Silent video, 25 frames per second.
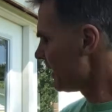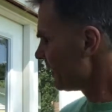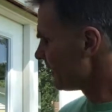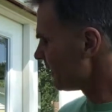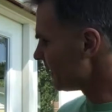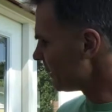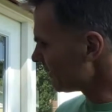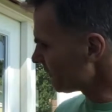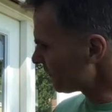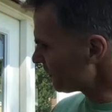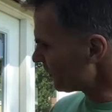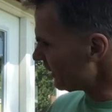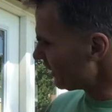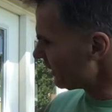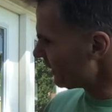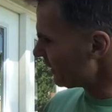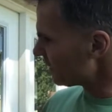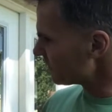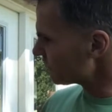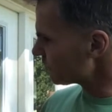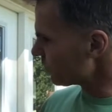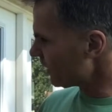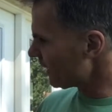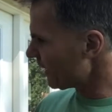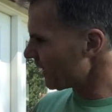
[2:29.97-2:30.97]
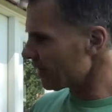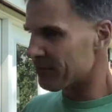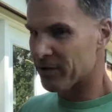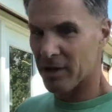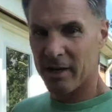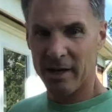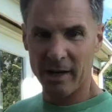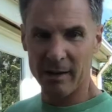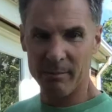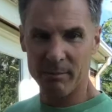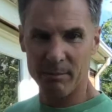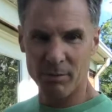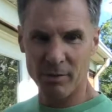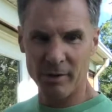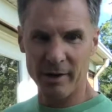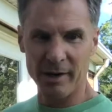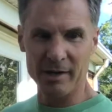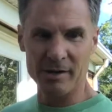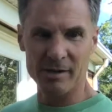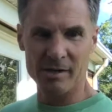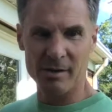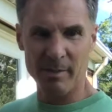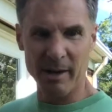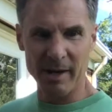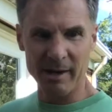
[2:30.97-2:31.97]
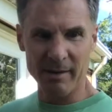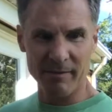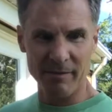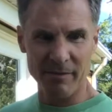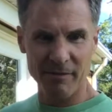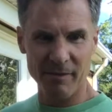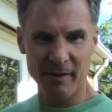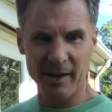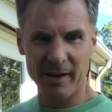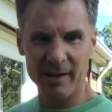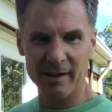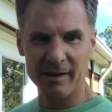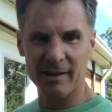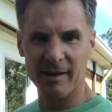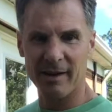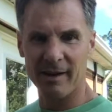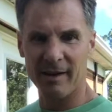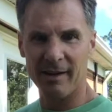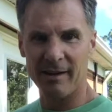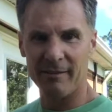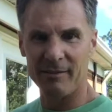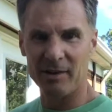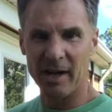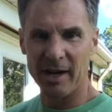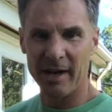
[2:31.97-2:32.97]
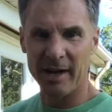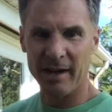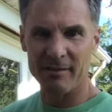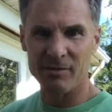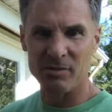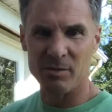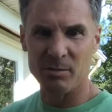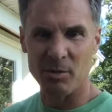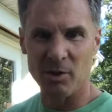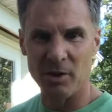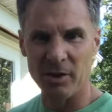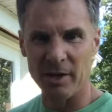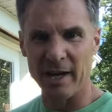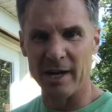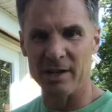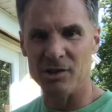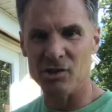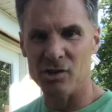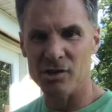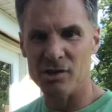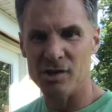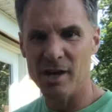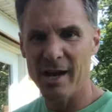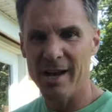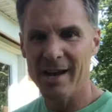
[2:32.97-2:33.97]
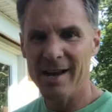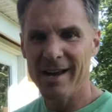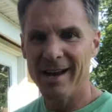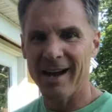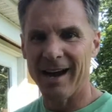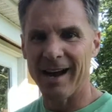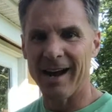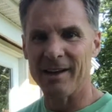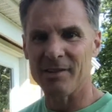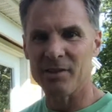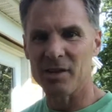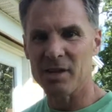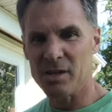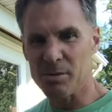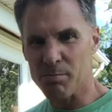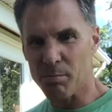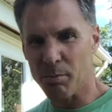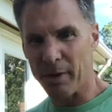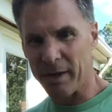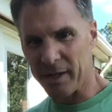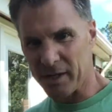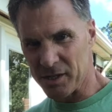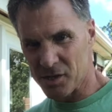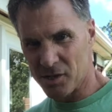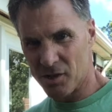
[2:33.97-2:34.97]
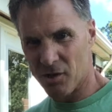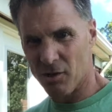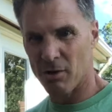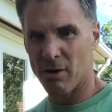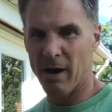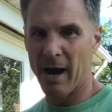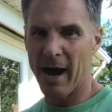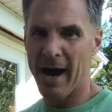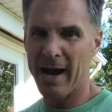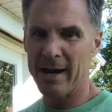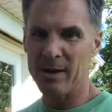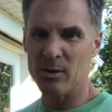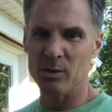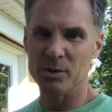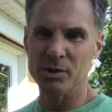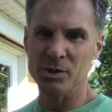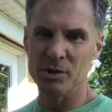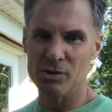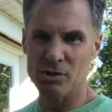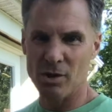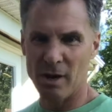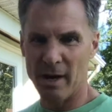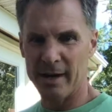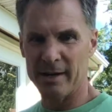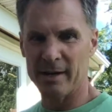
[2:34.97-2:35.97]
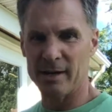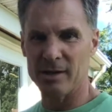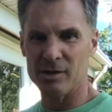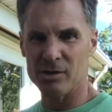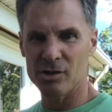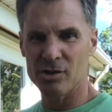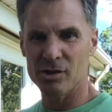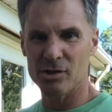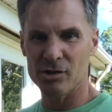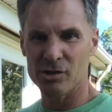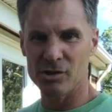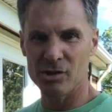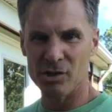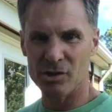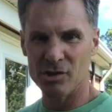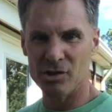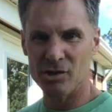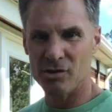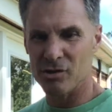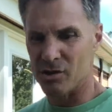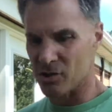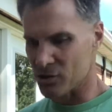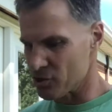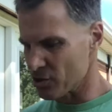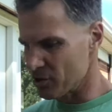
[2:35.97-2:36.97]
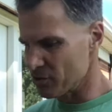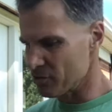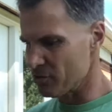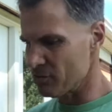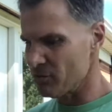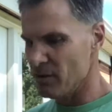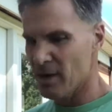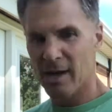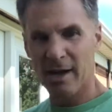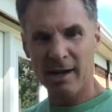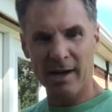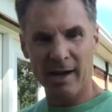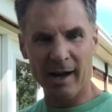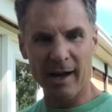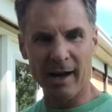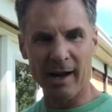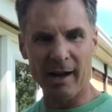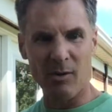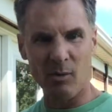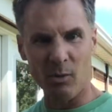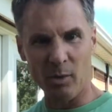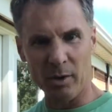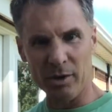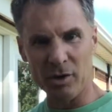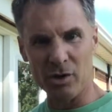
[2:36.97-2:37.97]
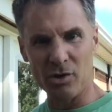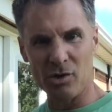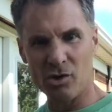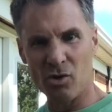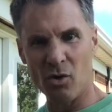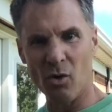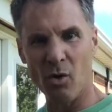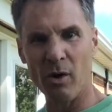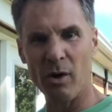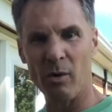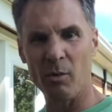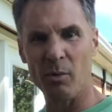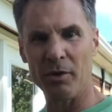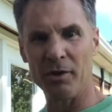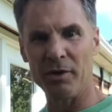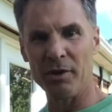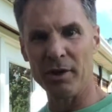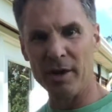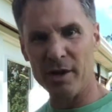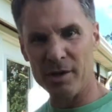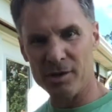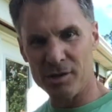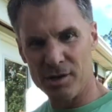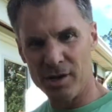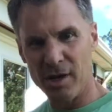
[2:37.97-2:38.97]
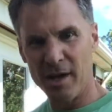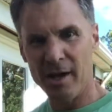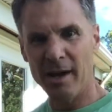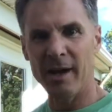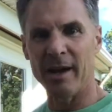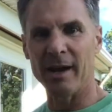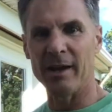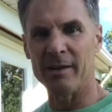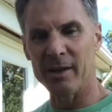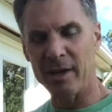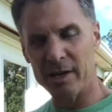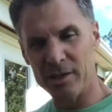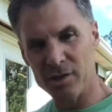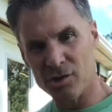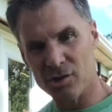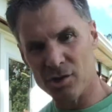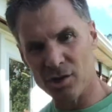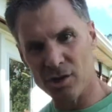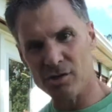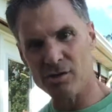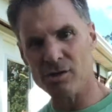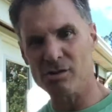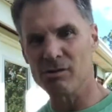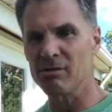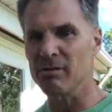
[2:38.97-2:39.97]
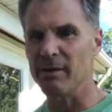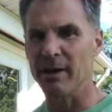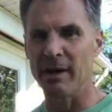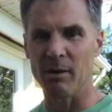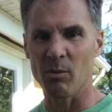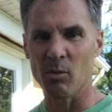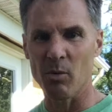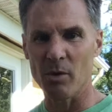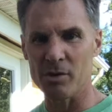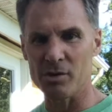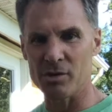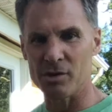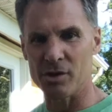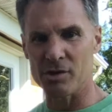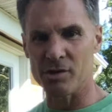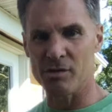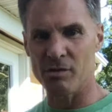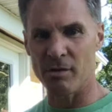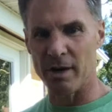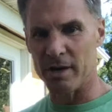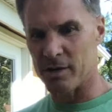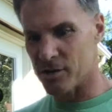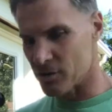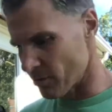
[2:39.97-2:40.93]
The other thing is, when I have to cut bricks to make them fit, I've got to have some good edges. These bricks crack when you try to just use a chisel. When you score it with this and then chisel, it works just great.